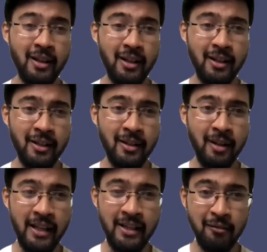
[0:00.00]

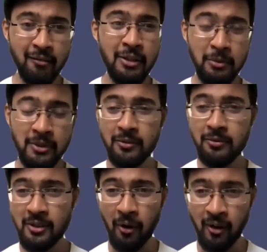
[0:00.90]
I think we do this
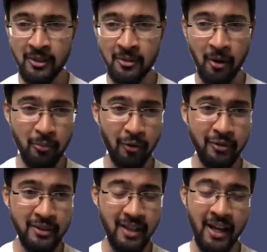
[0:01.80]
with all the
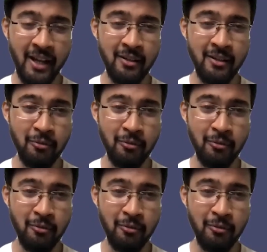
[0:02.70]
nonprofits, and